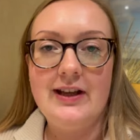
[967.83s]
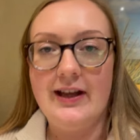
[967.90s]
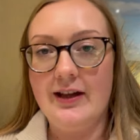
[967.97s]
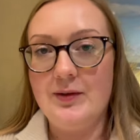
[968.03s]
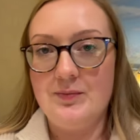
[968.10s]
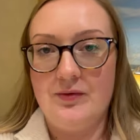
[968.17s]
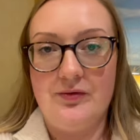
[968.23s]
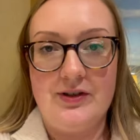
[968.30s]

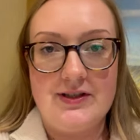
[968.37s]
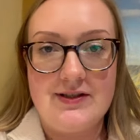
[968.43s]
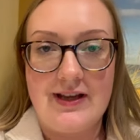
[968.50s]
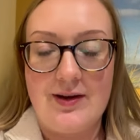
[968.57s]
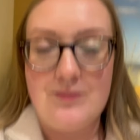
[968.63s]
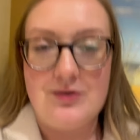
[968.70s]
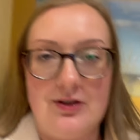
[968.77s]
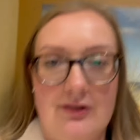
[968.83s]

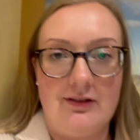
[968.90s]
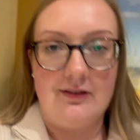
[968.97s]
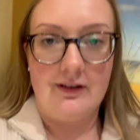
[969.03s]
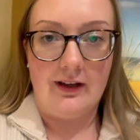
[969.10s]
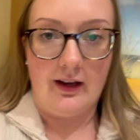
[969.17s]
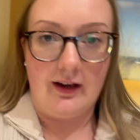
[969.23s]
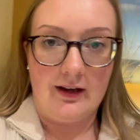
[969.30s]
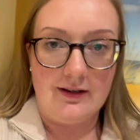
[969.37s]
reception
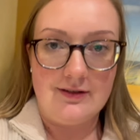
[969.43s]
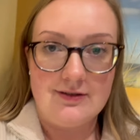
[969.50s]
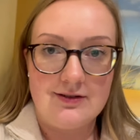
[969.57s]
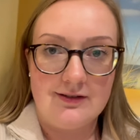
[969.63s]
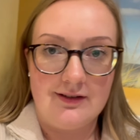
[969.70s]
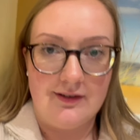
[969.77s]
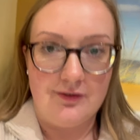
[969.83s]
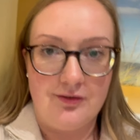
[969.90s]
and
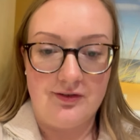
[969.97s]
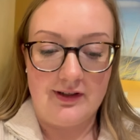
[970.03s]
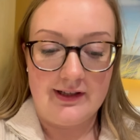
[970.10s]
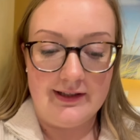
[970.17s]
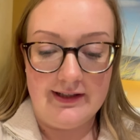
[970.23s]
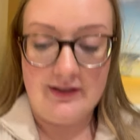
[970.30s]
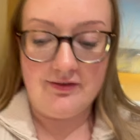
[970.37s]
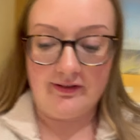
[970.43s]

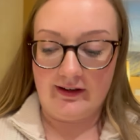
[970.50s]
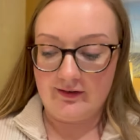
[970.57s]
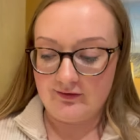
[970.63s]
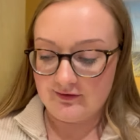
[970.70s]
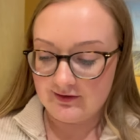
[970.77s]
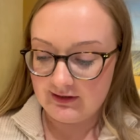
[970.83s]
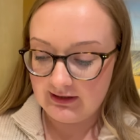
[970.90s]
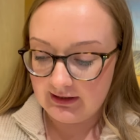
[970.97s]
finally
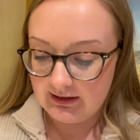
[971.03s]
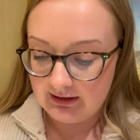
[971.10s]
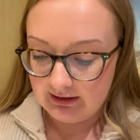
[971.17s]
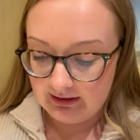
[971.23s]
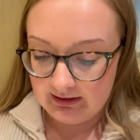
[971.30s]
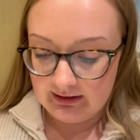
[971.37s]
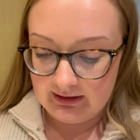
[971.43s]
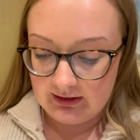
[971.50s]
found
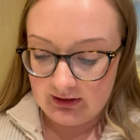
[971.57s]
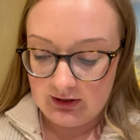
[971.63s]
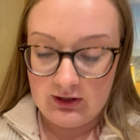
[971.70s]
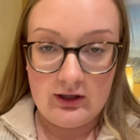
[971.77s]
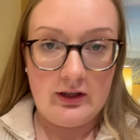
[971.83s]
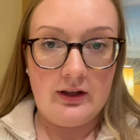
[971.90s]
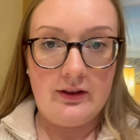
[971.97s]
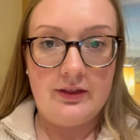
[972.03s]

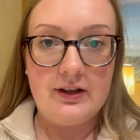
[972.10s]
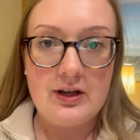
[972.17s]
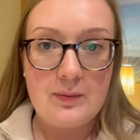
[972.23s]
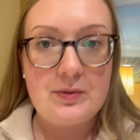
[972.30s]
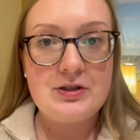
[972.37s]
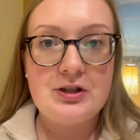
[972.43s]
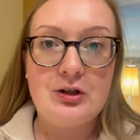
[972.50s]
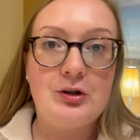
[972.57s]
the
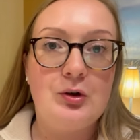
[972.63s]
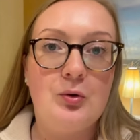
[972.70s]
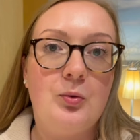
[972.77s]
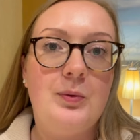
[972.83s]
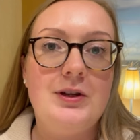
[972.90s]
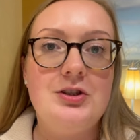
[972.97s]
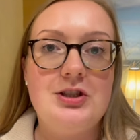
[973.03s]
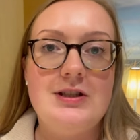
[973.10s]
number to call,
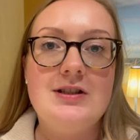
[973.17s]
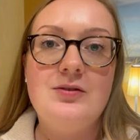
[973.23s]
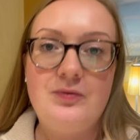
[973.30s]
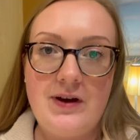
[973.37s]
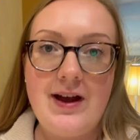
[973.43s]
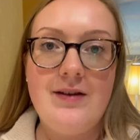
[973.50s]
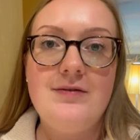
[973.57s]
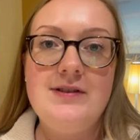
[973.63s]
which is
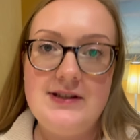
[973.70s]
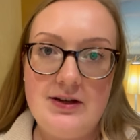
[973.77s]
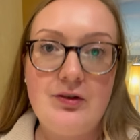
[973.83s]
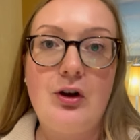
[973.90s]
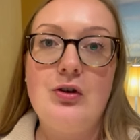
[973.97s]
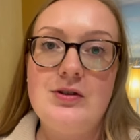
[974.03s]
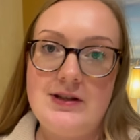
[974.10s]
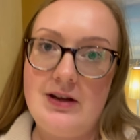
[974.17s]

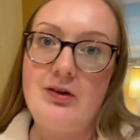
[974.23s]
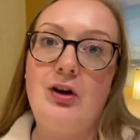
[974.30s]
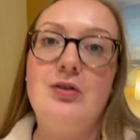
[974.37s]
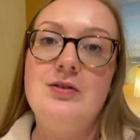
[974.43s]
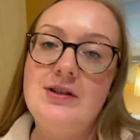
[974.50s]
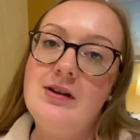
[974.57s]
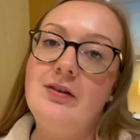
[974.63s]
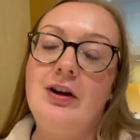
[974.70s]

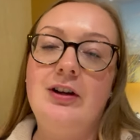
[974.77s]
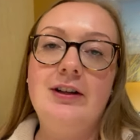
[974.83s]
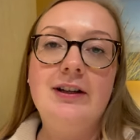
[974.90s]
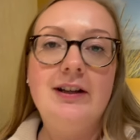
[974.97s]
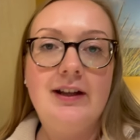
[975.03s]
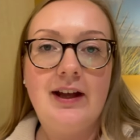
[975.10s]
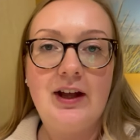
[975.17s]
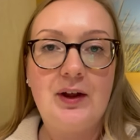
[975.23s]
5000.
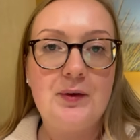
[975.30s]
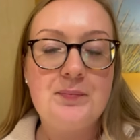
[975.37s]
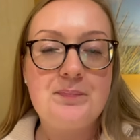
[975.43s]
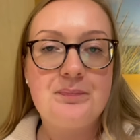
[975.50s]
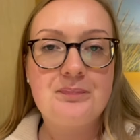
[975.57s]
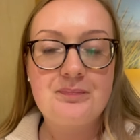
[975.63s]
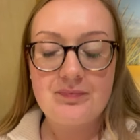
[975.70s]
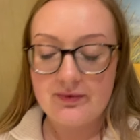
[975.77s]

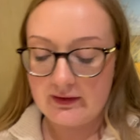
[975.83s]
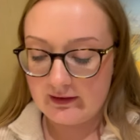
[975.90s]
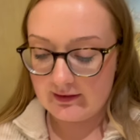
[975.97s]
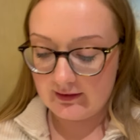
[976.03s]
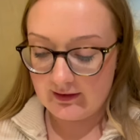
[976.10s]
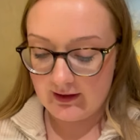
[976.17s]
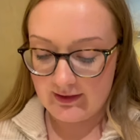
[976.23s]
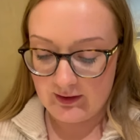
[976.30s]
And
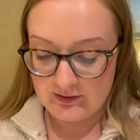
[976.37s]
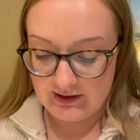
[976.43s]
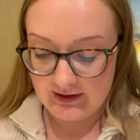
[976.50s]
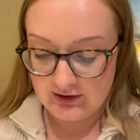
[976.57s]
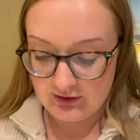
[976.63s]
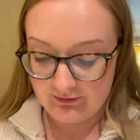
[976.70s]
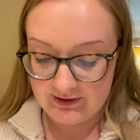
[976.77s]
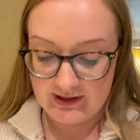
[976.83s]
that'll take you
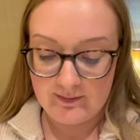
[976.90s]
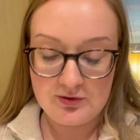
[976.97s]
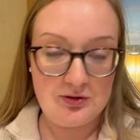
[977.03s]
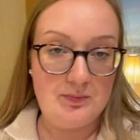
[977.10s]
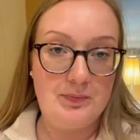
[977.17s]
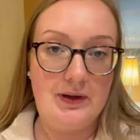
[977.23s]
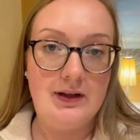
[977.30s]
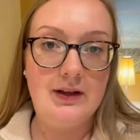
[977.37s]
to
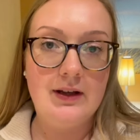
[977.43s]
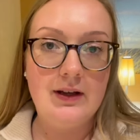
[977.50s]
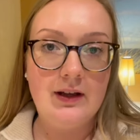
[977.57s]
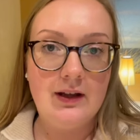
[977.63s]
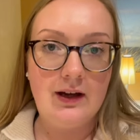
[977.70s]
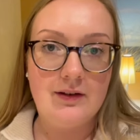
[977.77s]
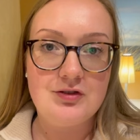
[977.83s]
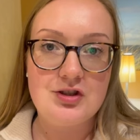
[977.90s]
reception, but
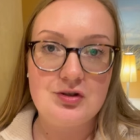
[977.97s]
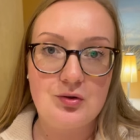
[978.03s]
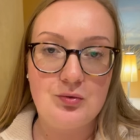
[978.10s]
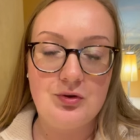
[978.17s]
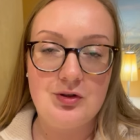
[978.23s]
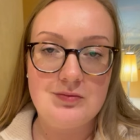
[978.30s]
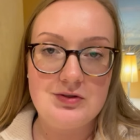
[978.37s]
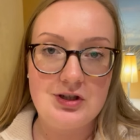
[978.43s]
I've just
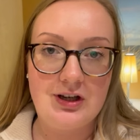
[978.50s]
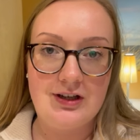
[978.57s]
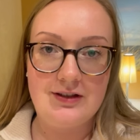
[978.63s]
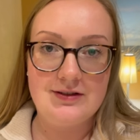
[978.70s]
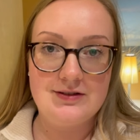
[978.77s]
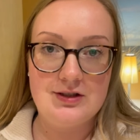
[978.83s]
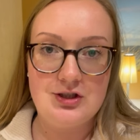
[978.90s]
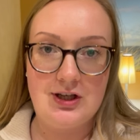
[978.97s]
called them to
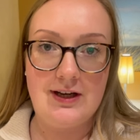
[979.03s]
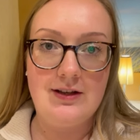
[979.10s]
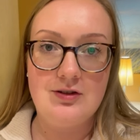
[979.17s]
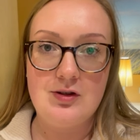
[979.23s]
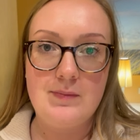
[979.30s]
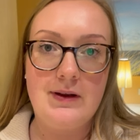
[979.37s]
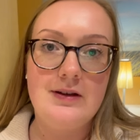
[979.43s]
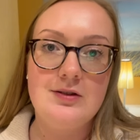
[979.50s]
ask to change
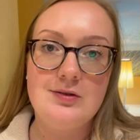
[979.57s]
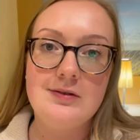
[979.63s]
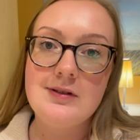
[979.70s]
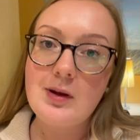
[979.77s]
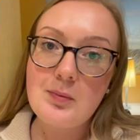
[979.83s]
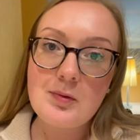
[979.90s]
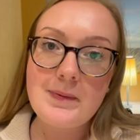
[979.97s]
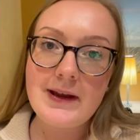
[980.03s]
the bed into a
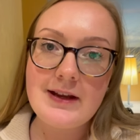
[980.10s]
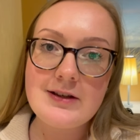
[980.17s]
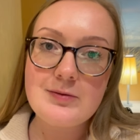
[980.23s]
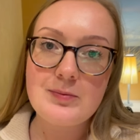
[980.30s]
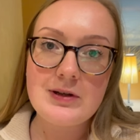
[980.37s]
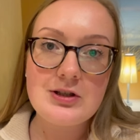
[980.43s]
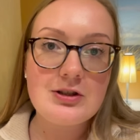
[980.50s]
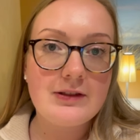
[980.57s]
double bed,
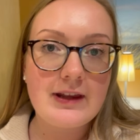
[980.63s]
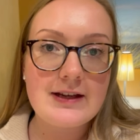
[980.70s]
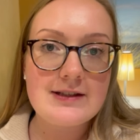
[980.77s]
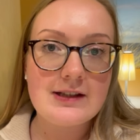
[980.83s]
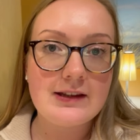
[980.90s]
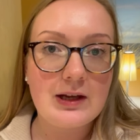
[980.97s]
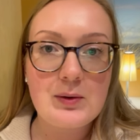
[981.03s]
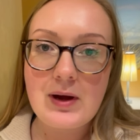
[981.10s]
which they
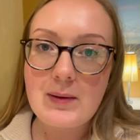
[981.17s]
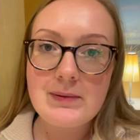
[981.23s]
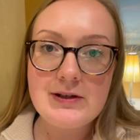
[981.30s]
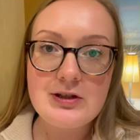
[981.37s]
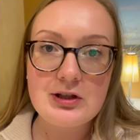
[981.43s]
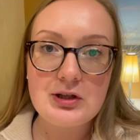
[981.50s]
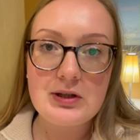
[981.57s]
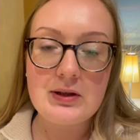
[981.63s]
said they will happily
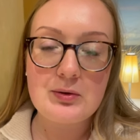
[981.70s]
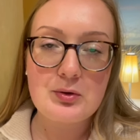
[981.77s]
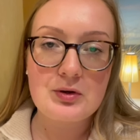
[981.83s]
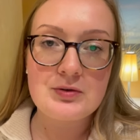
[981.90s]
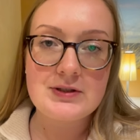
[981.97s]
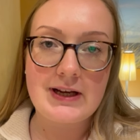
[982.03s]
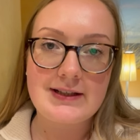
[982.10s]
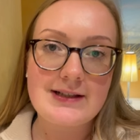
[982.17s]
do. They'll
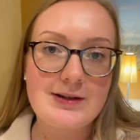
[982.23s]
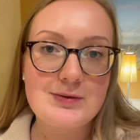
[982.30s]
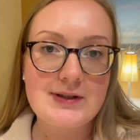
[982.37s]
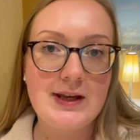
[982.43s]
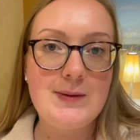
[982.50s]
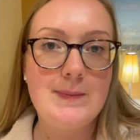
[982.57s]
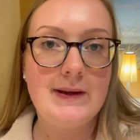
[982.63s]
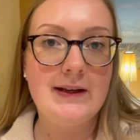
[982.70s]
contact
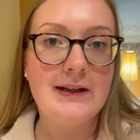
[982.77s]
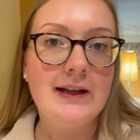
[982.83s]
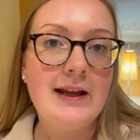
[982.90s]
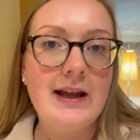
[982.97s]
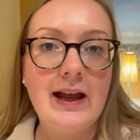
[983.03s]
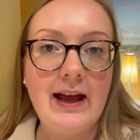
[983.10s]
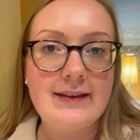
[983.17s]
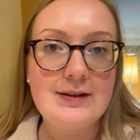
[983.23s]
housekeeping
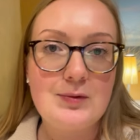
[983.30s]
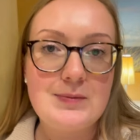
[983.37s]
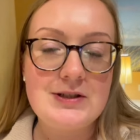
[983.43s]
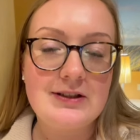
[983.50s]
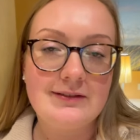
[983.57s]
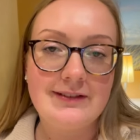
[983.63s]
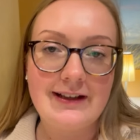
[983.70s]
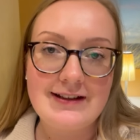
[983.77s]
and that'll be
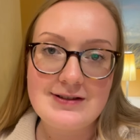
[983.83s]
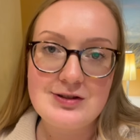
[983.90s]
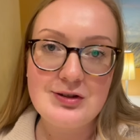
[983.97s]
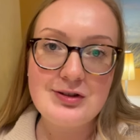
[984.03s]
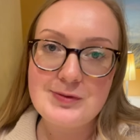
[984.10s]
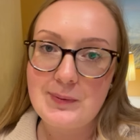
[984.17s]
done as soon as